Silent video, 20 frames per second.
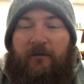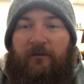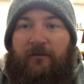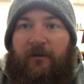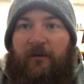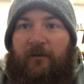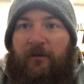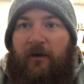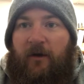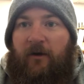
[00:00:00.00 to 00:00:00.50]

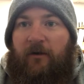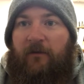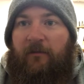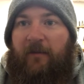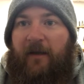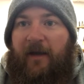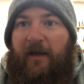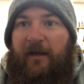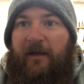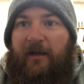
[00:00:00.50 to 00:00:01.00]
phone call to
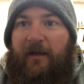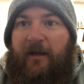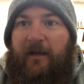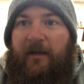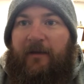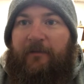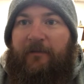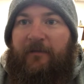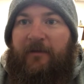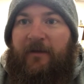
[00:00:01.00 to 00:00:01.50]
make.
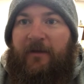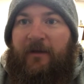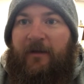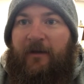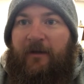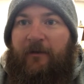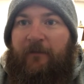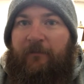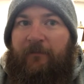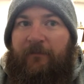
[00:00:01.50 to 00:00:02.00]
I
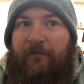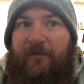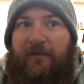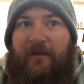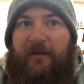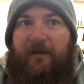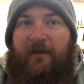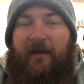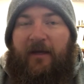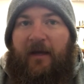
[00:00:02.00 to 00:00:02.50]

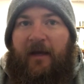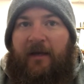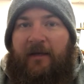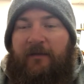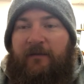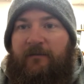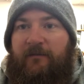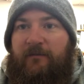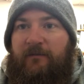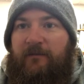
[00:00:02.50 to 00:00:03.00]

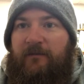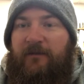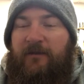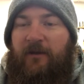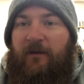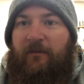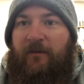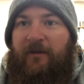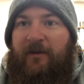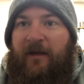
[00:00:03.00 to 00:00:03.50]
had
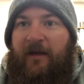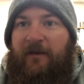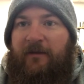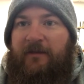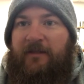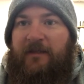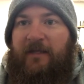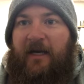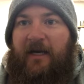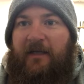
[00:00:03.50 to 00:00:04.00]
someone that
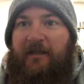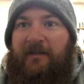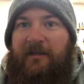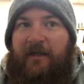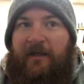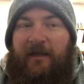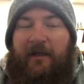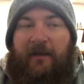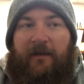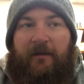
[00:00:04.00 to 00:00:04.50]
was
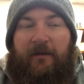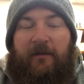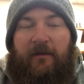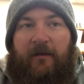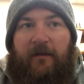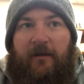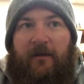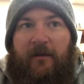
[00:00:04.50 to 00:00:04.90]
texting, and